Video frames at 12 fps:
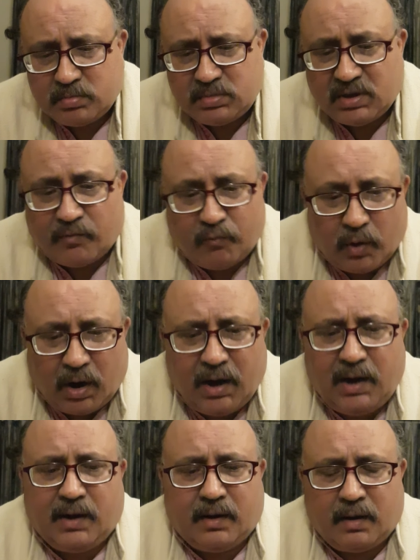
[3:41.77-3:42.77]
the
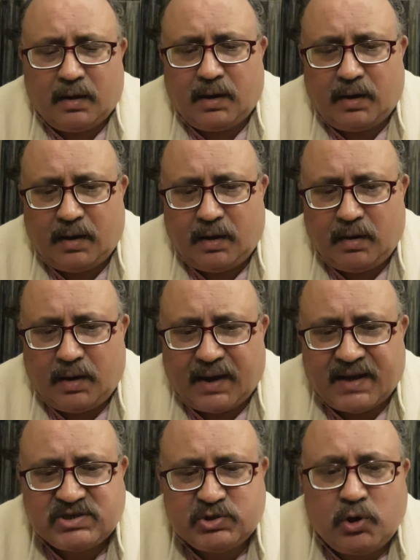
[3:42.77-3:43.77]
world
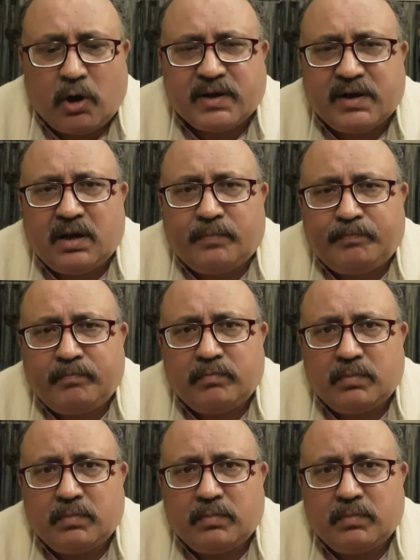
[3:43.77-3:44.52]
has gotten up,